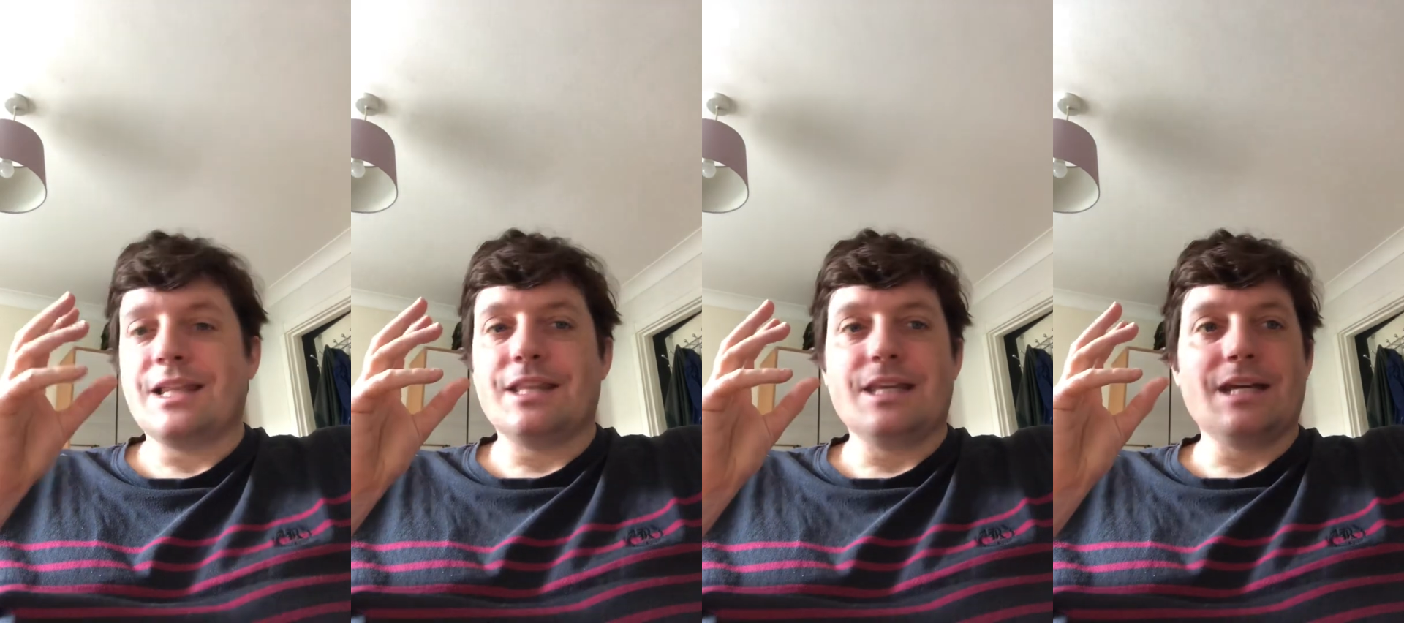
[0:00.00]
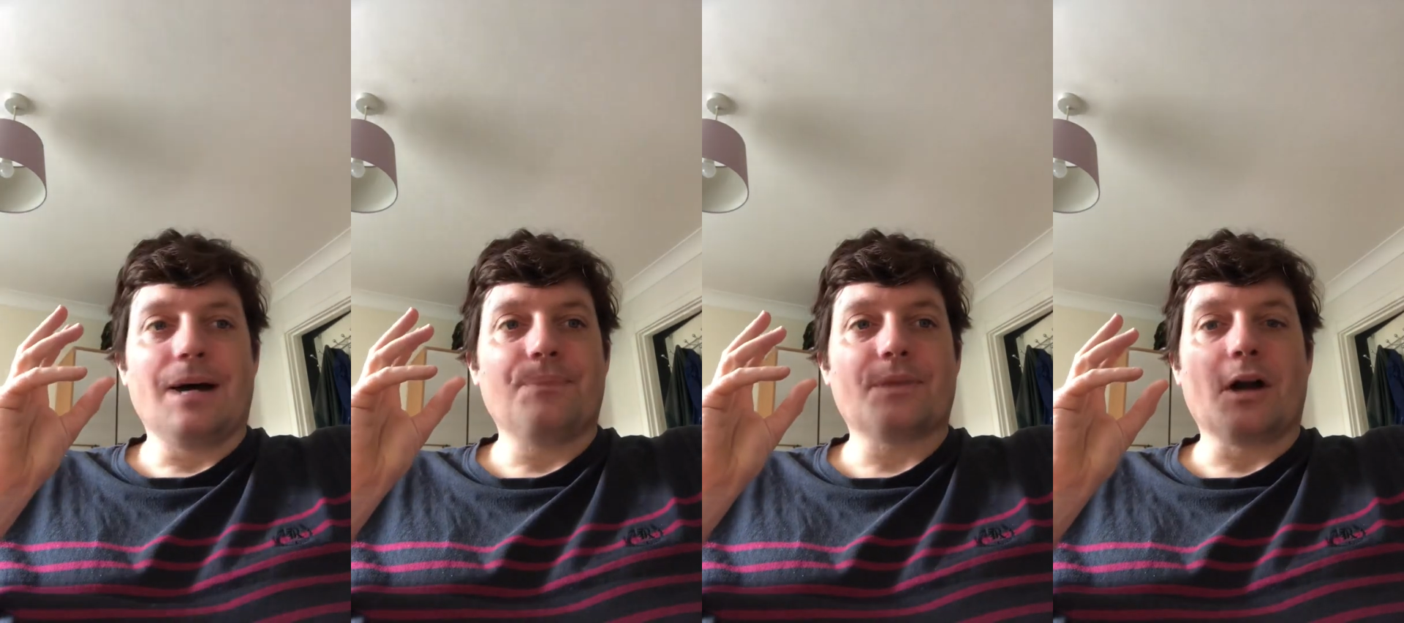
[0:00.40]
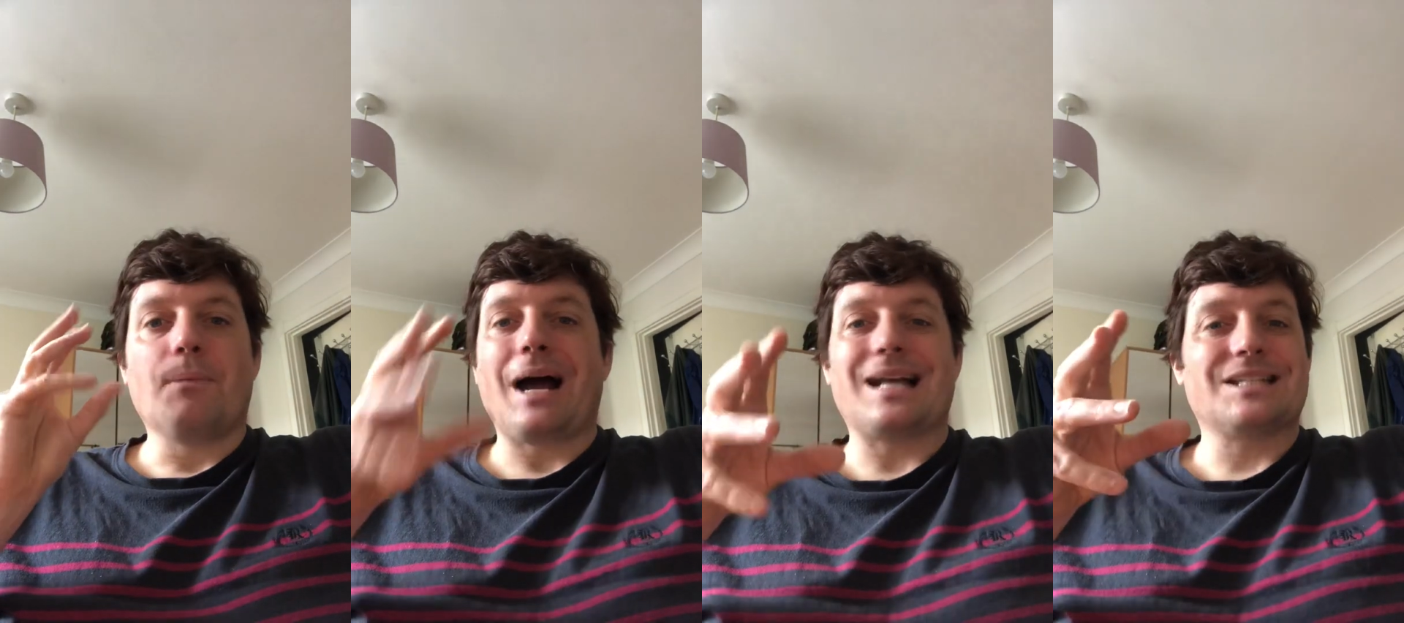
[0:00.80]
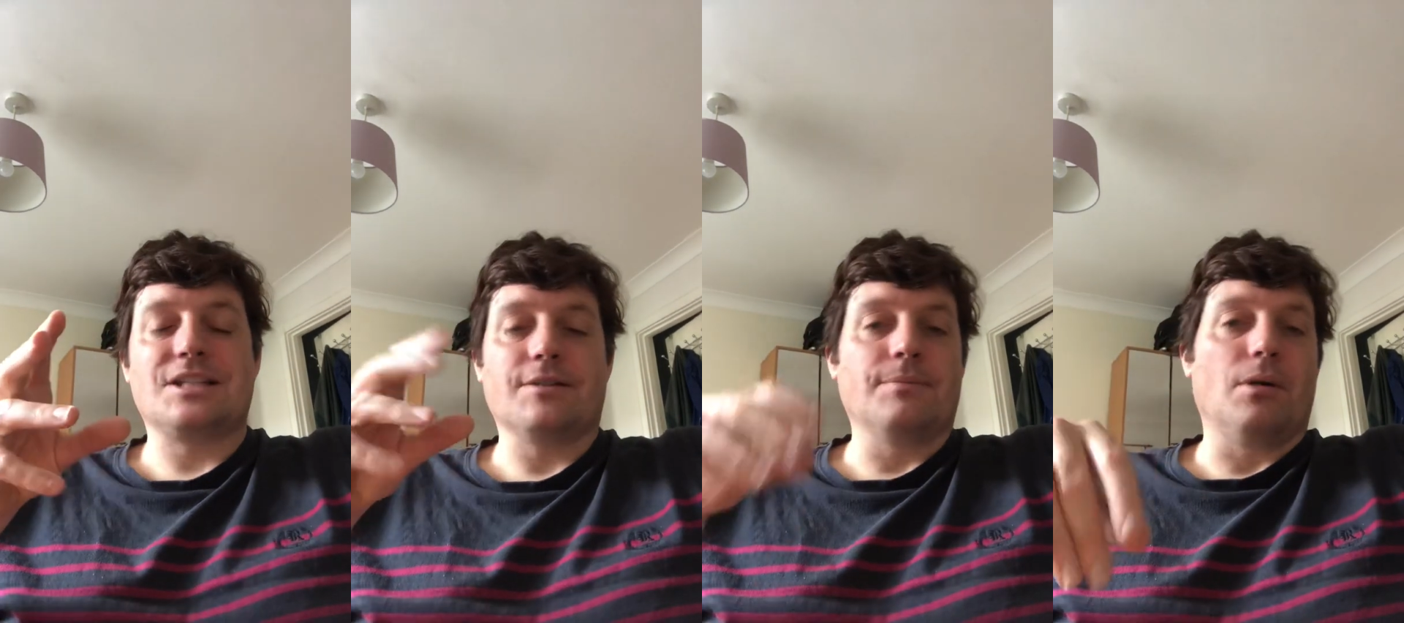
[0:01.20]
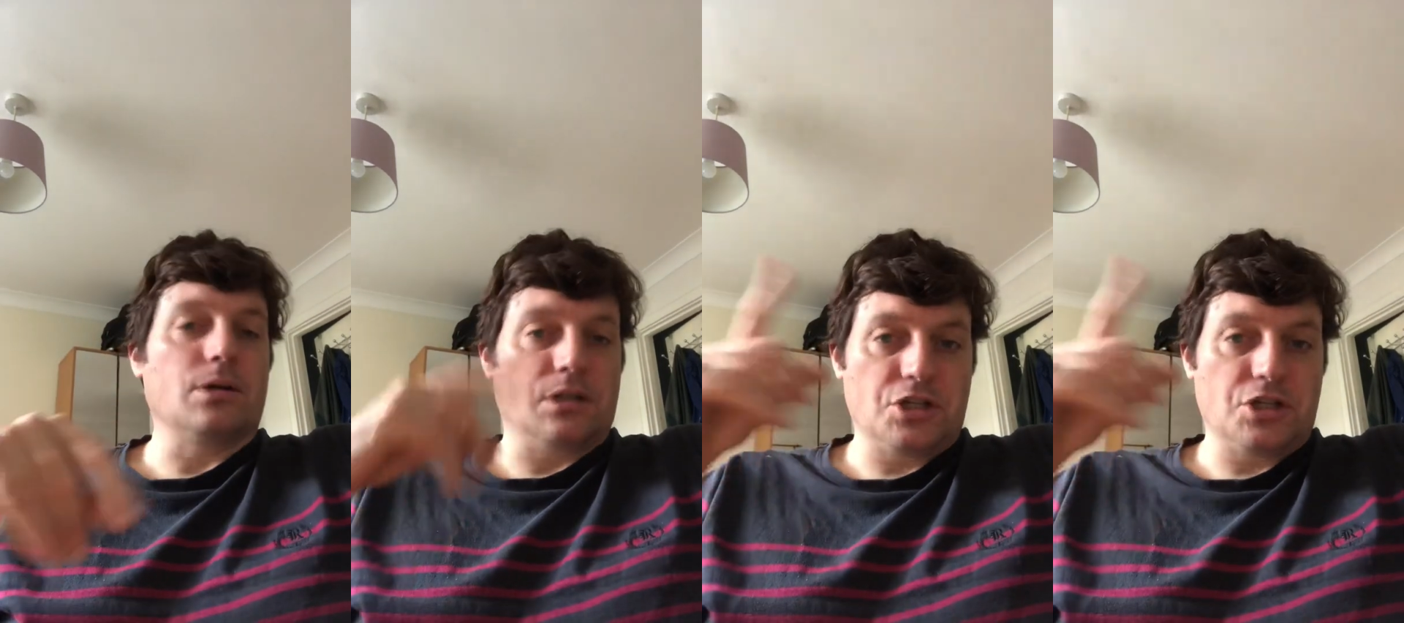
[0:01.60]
the opacity of the bottle.